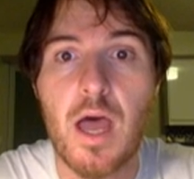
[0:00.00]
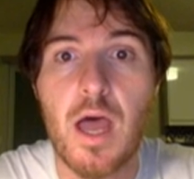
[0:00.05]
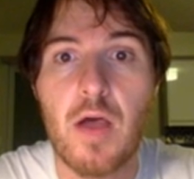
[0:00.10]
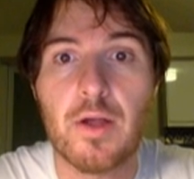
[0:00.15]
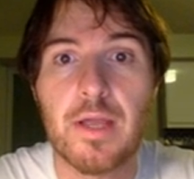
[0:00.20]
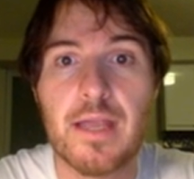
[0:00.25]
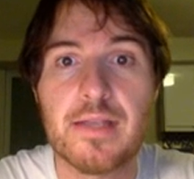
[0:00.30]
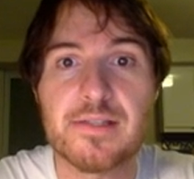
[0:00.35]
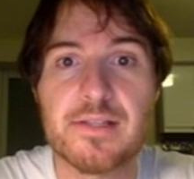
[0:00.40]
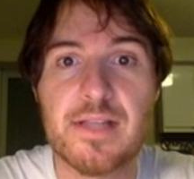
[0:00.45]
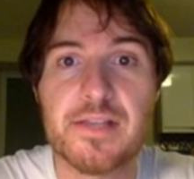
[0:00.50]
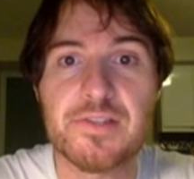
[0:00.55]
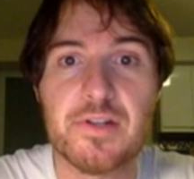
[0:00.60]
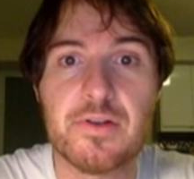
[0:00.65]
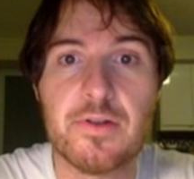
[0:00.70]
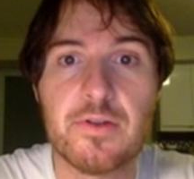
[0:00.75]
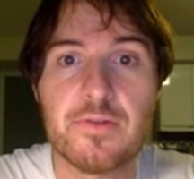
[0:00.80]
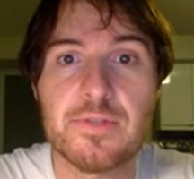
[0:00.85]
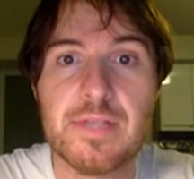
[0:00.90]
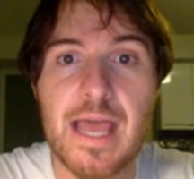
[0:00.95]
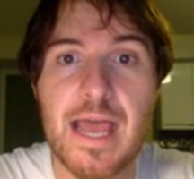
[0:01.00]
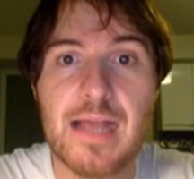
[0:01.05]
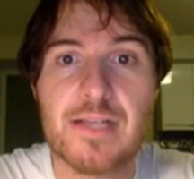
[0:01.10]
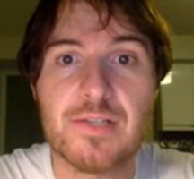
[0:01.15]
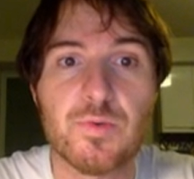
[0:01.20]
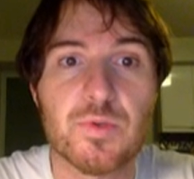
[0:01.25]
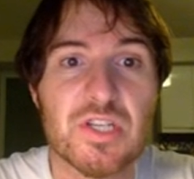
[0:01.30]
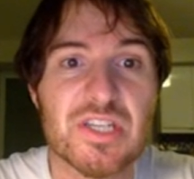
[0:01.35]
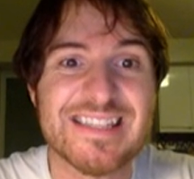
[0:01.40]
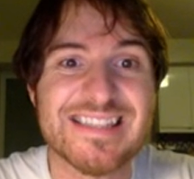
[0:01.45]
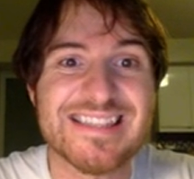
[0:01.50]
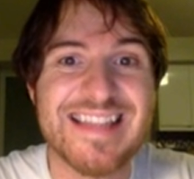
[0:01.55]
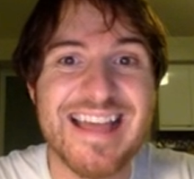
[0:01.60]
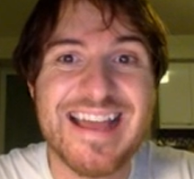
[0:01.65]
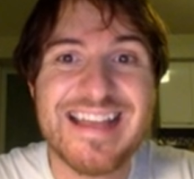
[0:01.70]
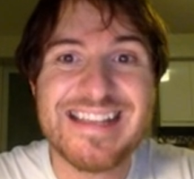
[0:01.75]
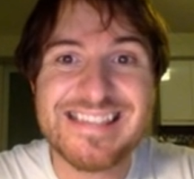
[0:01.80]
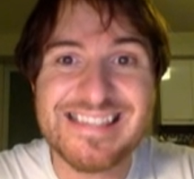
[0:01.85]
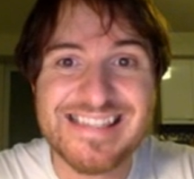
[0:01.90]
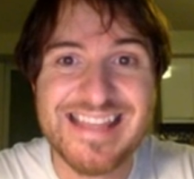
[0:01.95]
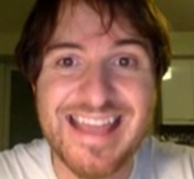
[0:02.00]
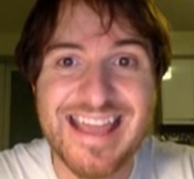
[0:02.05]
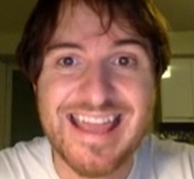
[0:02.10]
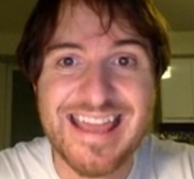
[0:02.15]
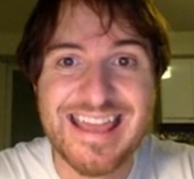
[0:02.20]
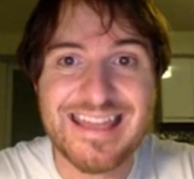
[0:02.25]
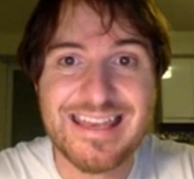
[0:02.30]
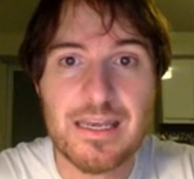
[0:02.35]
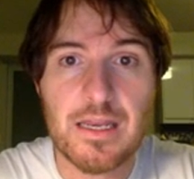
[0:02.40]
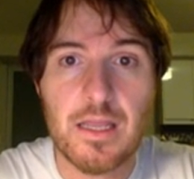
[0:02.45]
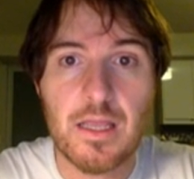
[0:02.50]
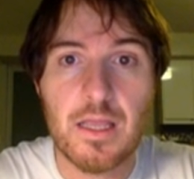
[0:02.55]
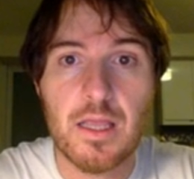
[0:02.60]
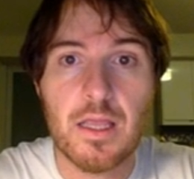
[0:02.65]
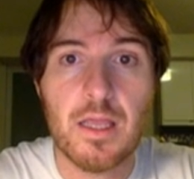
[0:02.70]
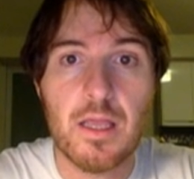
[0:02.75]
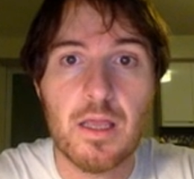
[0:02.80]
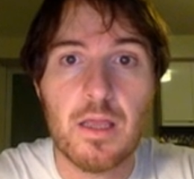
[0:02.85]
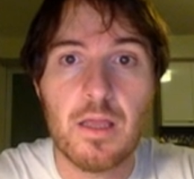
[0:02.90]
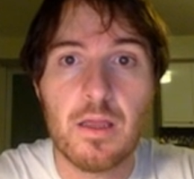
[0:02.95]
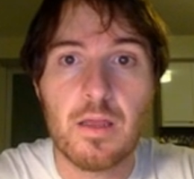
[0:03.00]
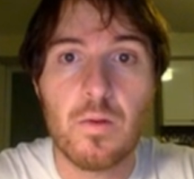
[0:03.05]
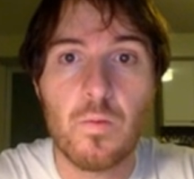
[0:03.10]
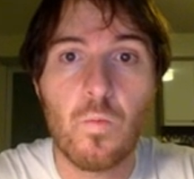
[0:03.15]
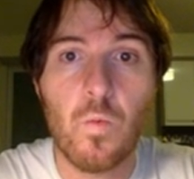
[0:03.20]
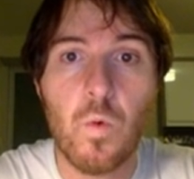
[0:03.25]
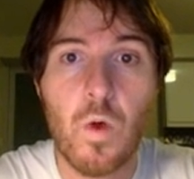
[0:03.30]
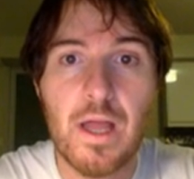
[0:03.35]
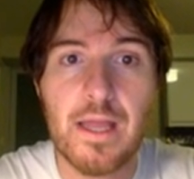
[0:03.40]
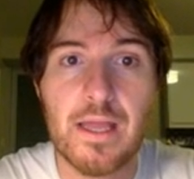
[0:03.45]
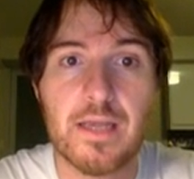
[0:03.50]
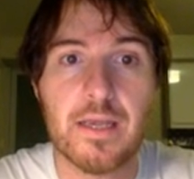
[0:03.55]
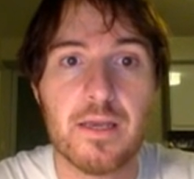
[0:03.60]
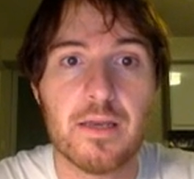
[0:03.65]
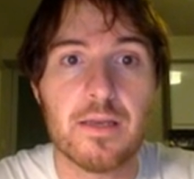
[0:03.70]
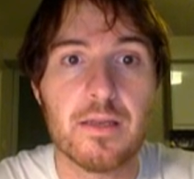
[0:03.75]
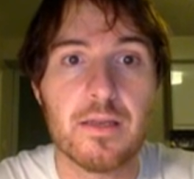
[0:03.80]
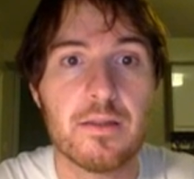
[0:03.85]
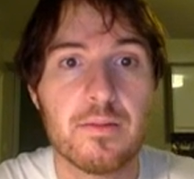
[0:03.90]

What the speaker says: Okay, it's less than or equal to X, which is less than 1.